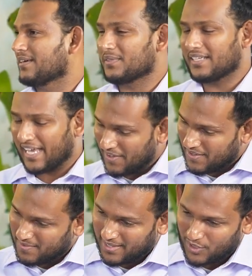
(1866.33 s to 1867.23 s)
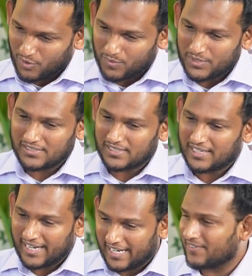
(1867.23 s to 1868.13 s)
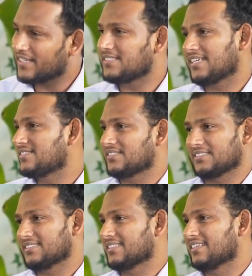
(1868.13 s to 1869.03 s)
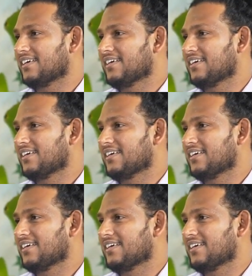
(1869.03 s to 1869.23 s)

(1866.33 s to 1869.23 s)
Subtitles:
I mean, humans are anyway change resistant.